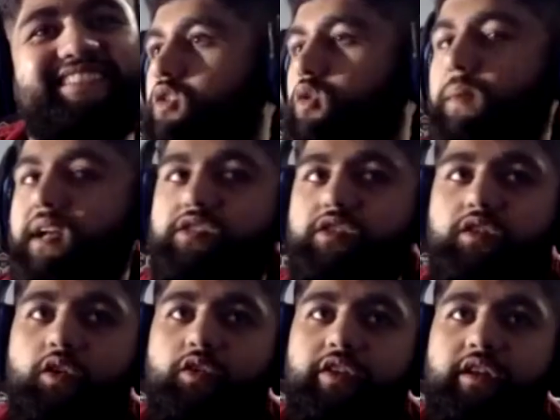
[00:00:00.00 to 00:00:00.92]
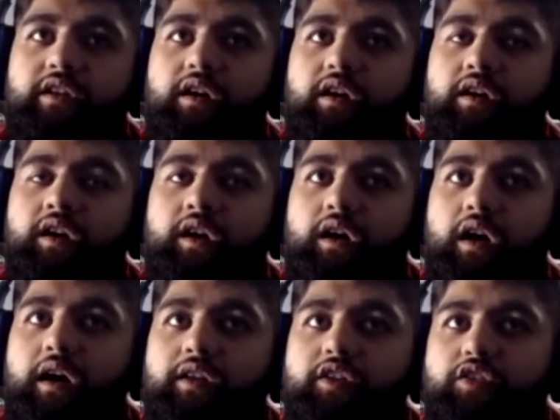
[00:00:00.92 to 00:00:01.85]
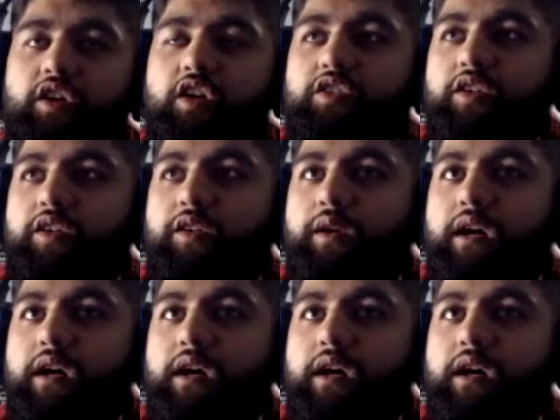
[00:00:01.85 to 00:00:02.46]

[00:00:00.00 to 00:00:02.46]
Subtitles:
you mentioned those, and there's also